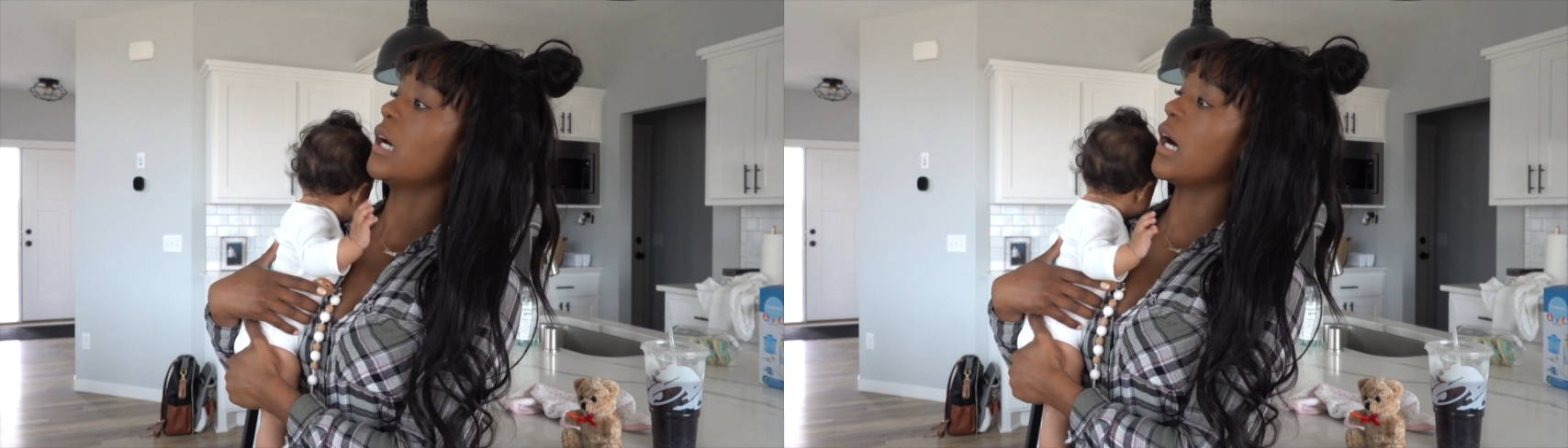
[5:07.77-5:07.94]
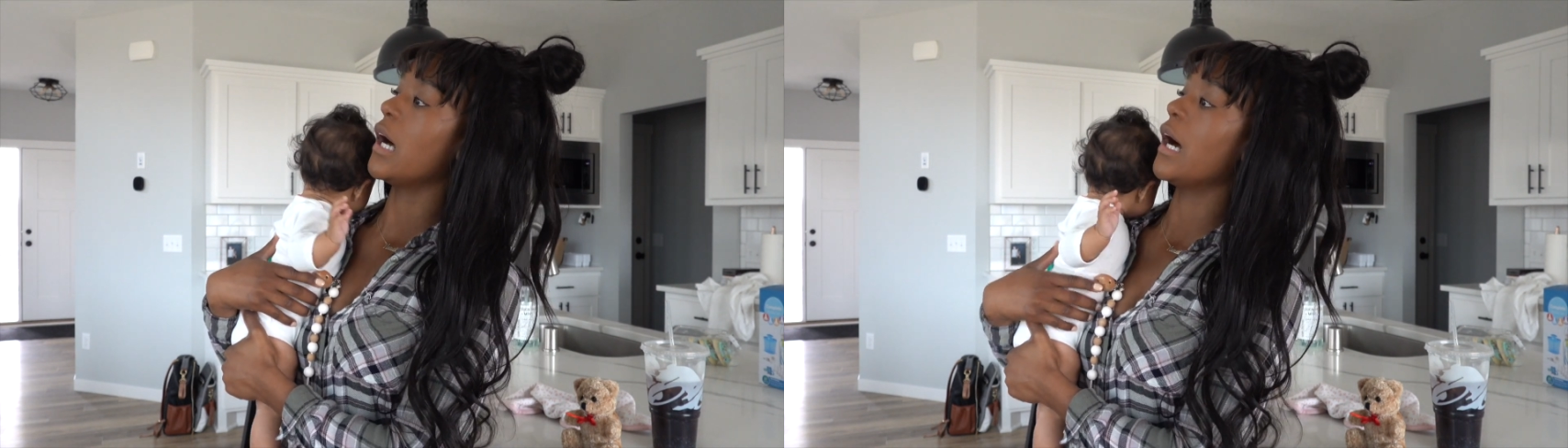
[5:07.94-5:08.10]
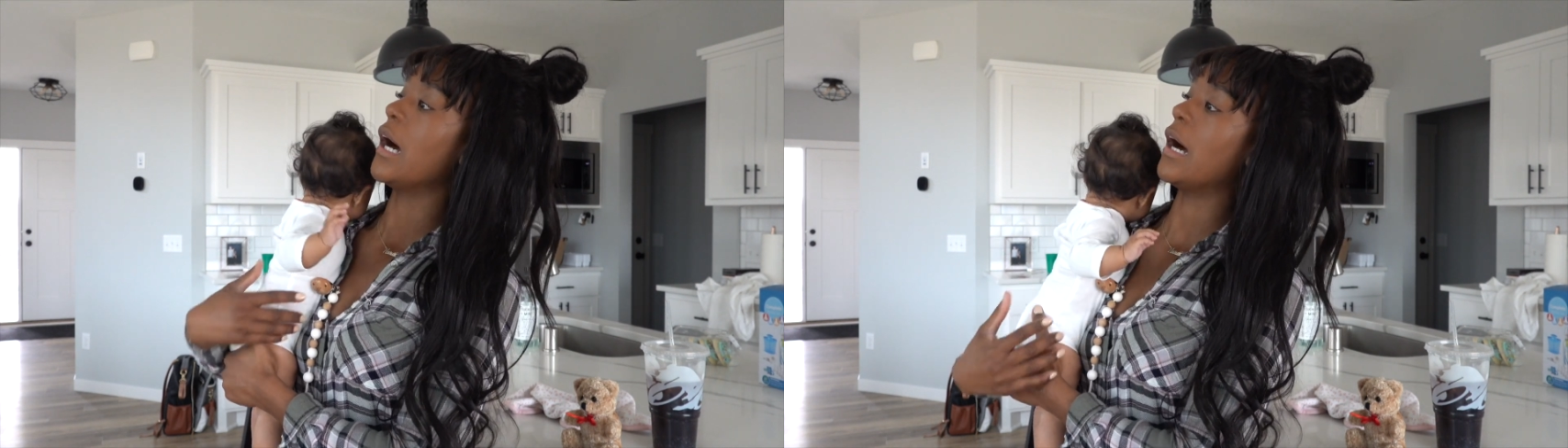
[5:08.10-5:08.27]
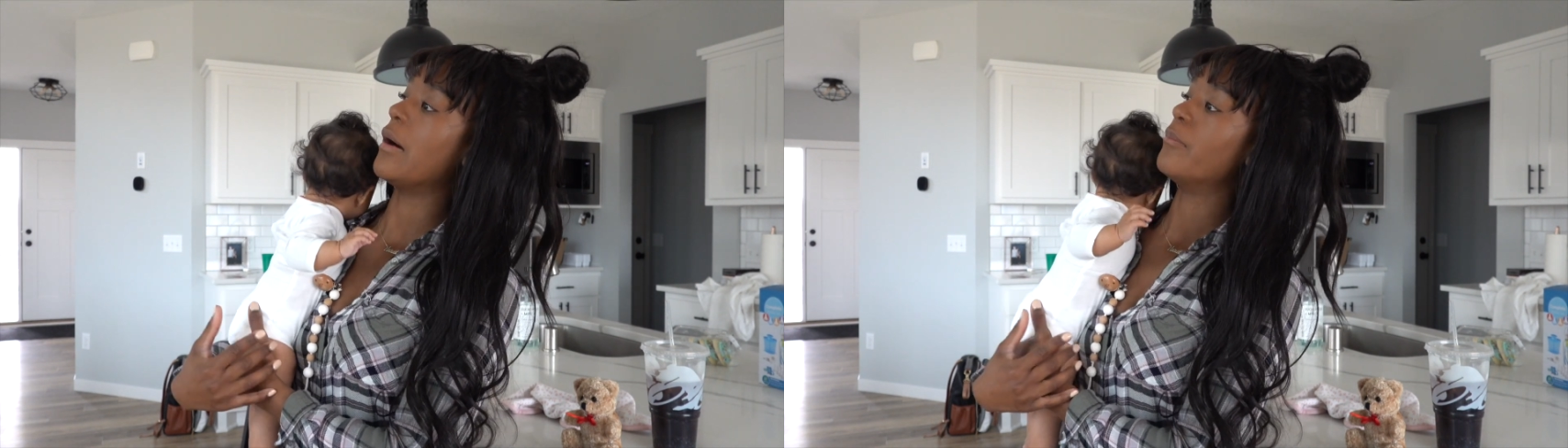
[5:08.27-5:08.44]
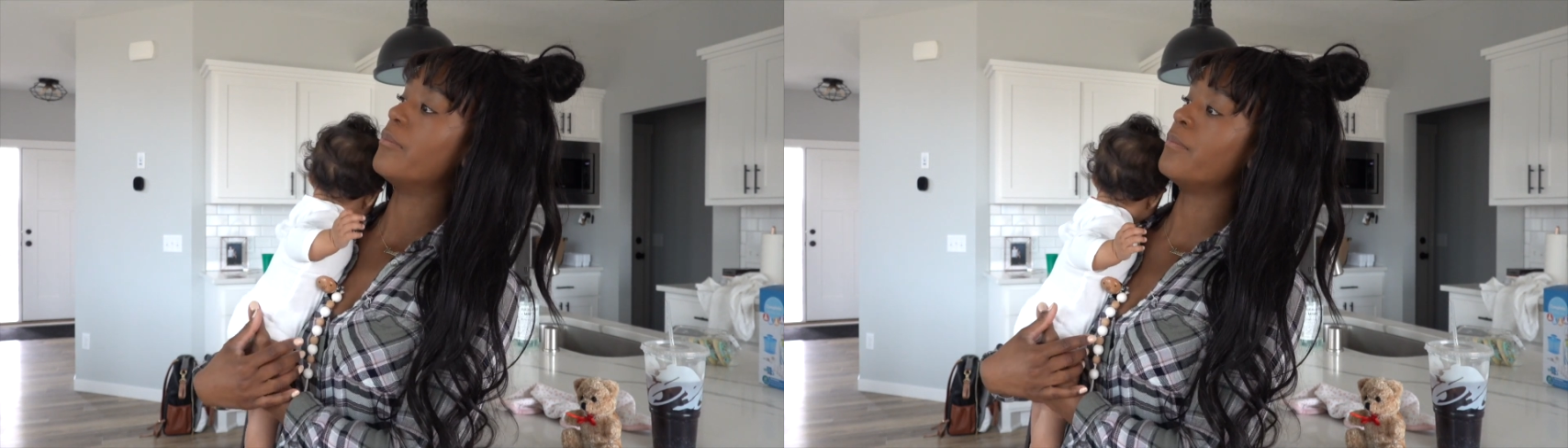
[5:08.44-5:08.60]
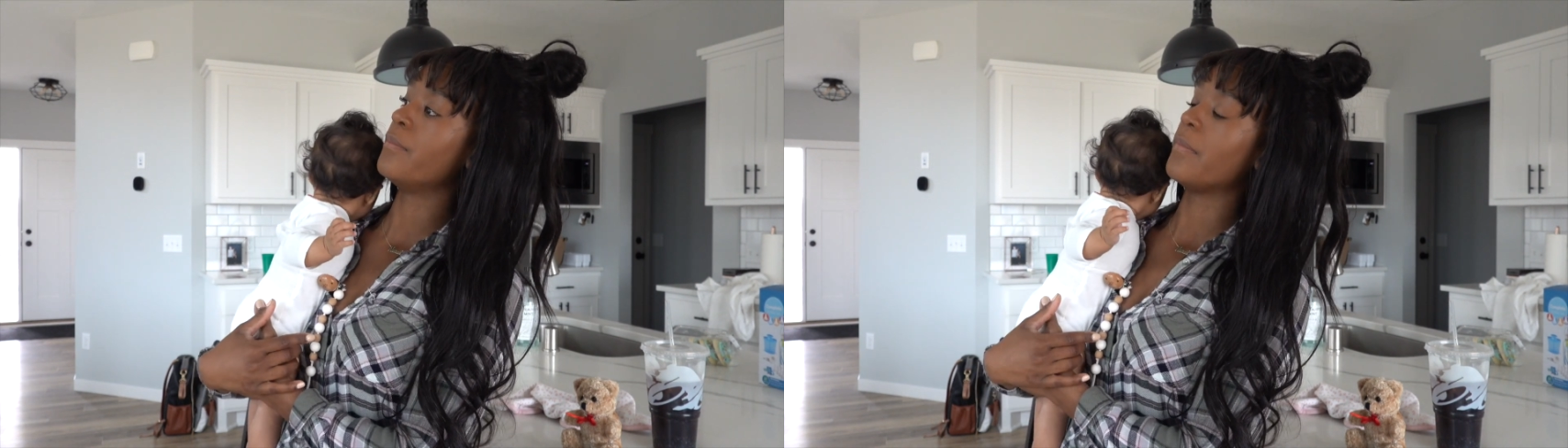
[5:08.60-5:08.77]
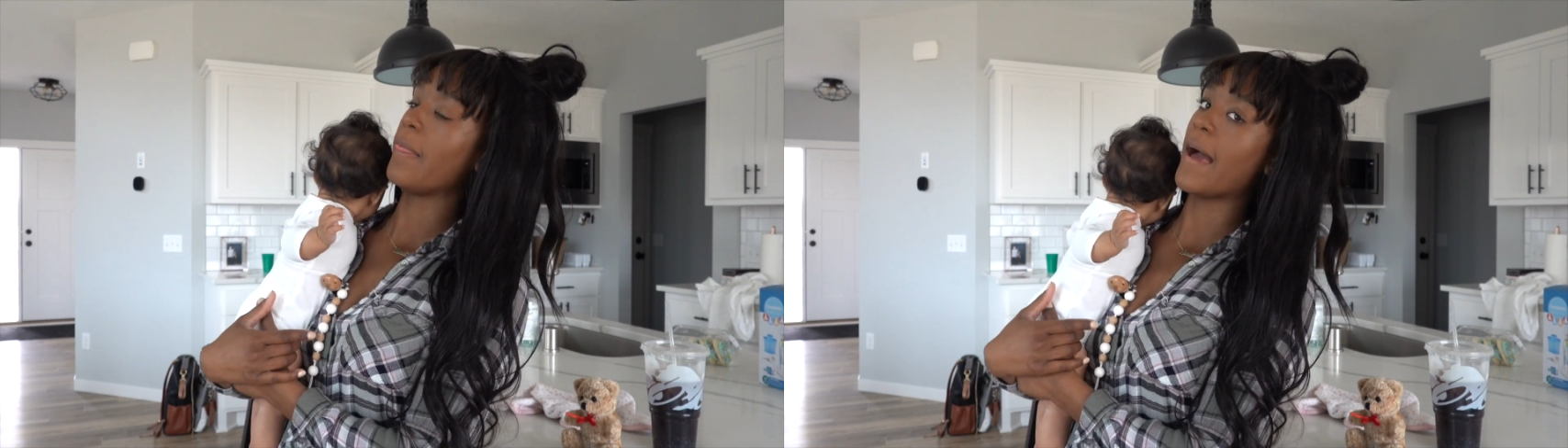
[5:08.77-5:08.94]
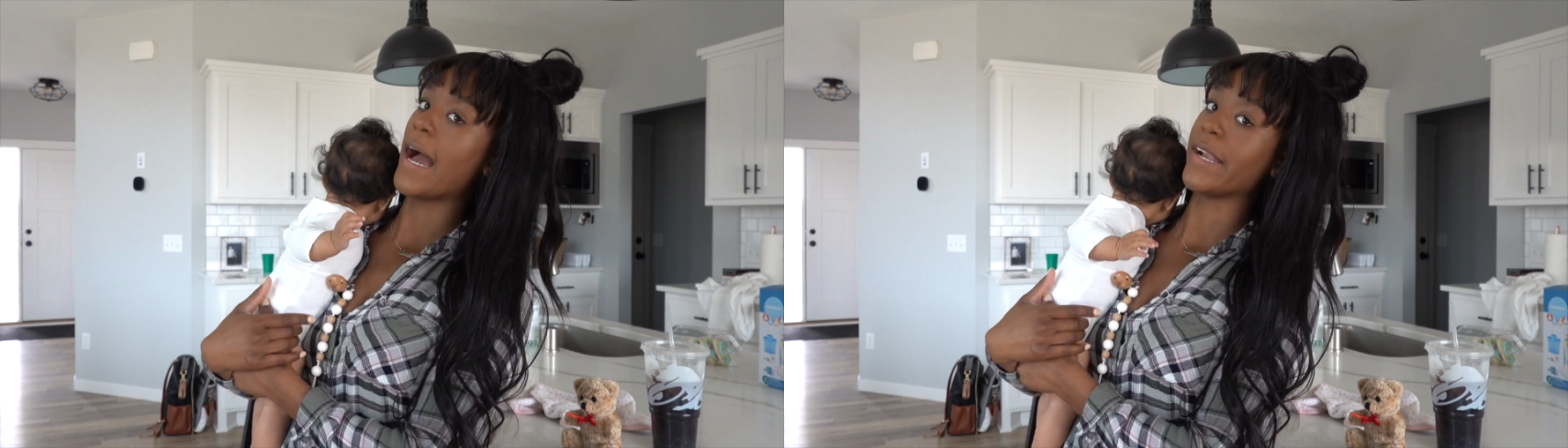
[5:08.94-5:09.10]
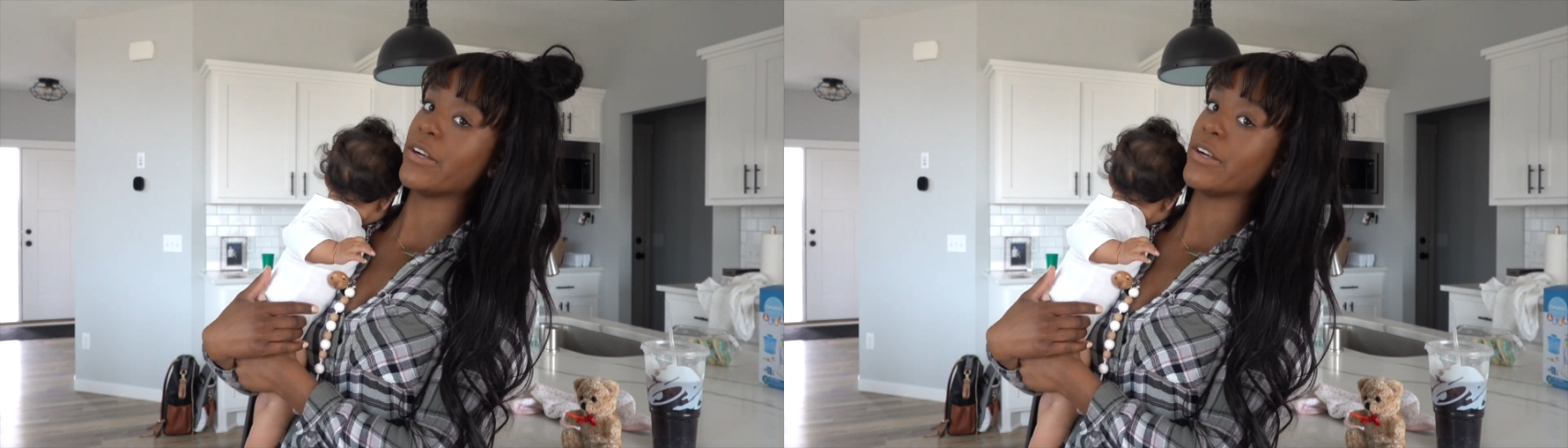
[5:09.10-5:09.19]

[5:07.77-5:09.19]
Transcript: I